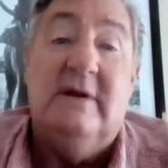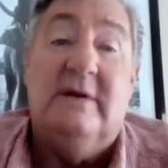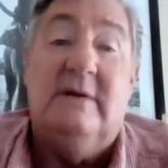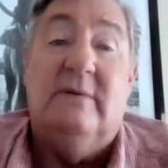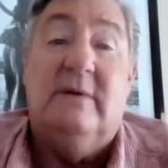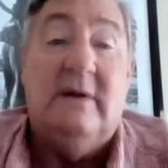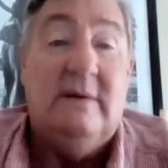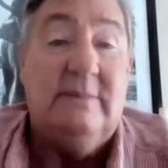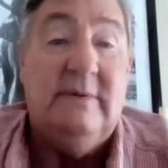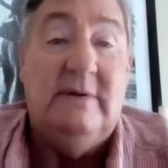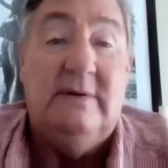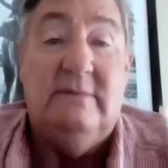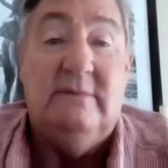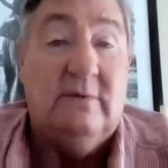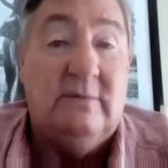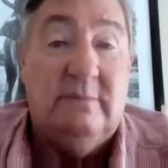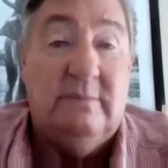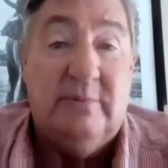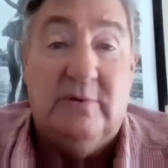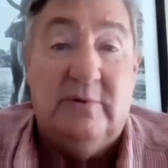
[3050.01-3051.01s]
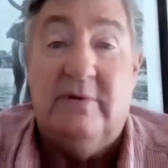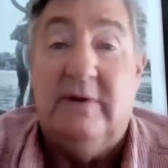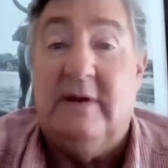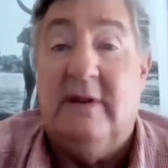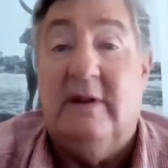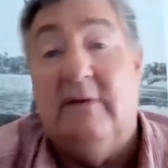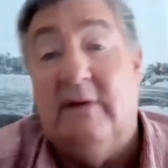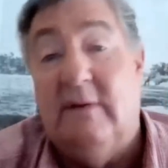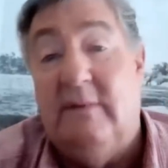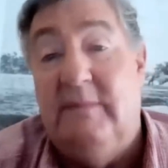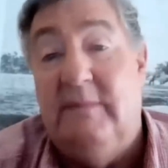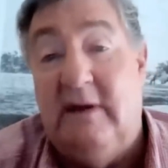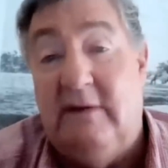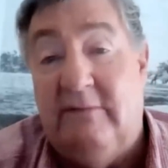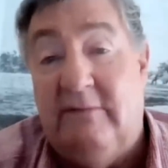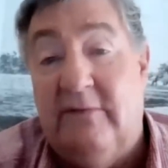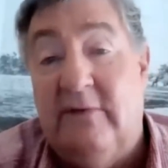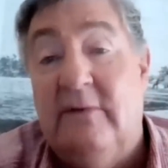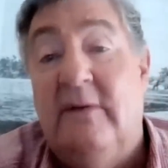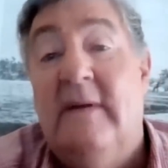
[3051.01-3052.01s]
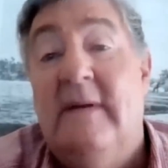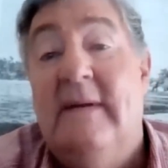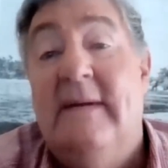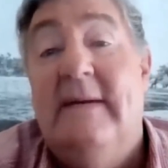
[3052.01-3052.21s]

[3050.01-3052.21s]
and they're going to be not boring. They're going to be meaningful.